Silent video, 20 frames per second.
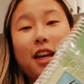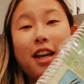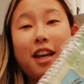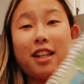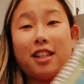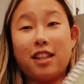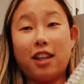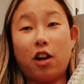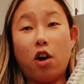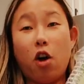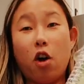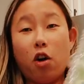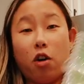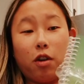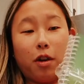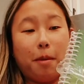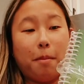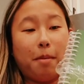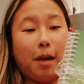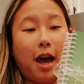It's like all
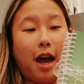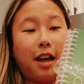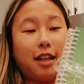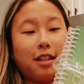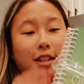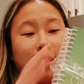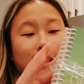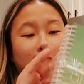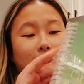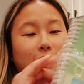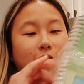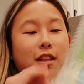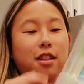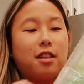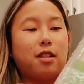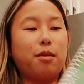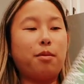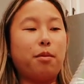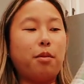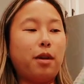compact into
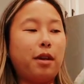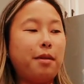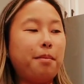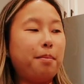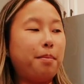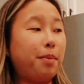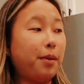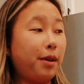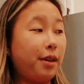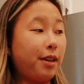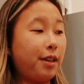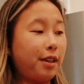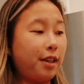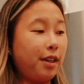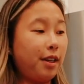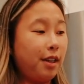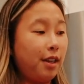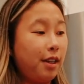this one book.